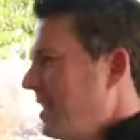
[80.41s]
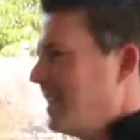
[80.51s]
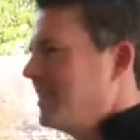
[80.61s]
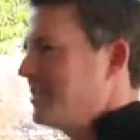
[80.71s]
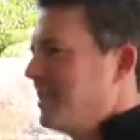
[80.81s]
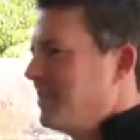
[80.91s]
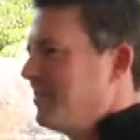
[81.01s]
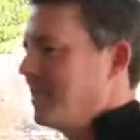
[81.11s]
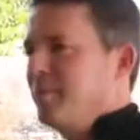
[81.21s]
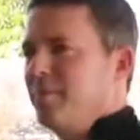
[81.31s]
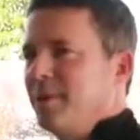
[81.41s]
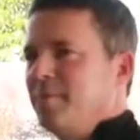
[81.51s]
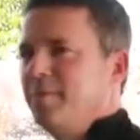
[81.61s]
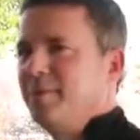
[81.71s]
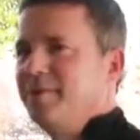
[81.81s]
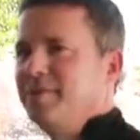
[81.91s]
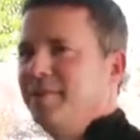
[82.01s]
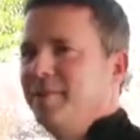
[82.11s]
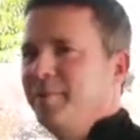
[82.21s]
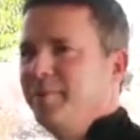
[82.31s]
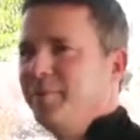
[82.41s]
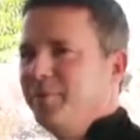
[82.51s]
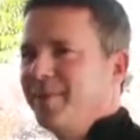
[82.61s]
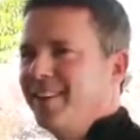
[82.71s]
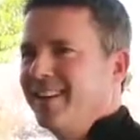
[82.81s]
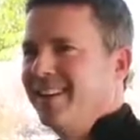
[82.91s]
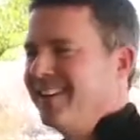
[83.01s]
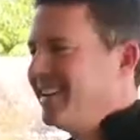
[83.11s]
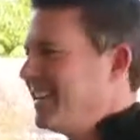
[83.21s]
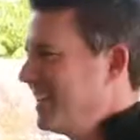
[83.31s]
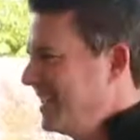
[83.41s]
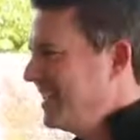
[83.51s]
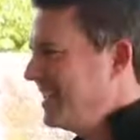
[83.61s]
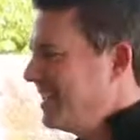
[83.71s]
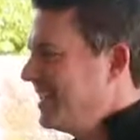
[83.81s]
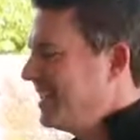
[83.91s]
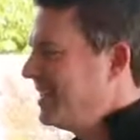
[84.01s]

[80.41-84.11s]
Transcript: How does a young, healthy, strong man like you have a stroke at